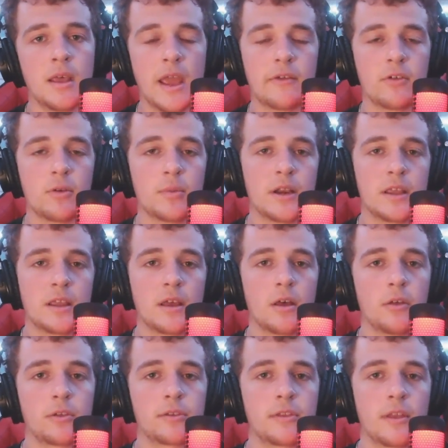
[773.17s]
everybody
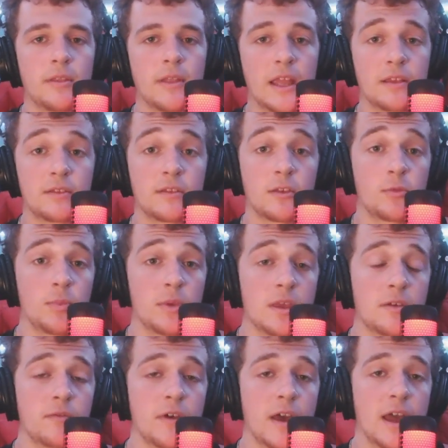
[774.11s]
else that likes to
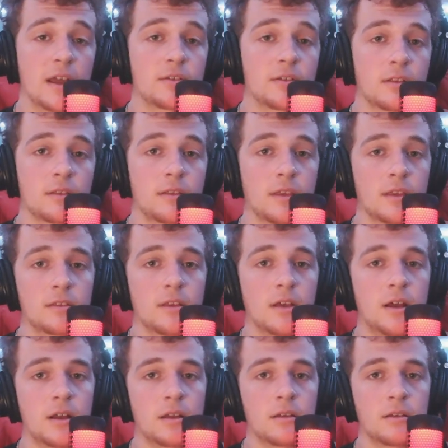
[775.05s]
speak facts on
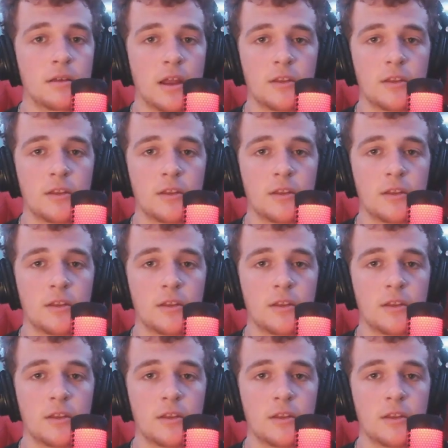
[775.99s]
TikTok.